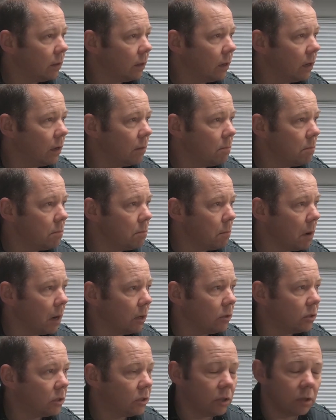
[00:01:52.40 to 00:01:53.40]

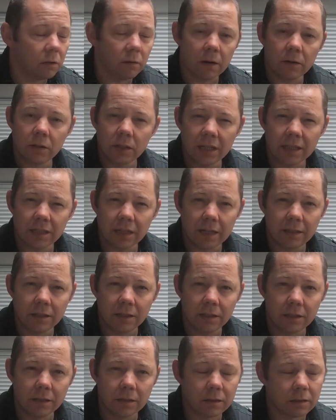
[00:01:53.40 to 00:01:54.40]
Most Euro 6
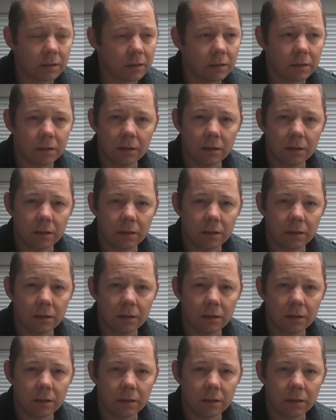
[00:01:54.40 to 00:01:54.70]
engines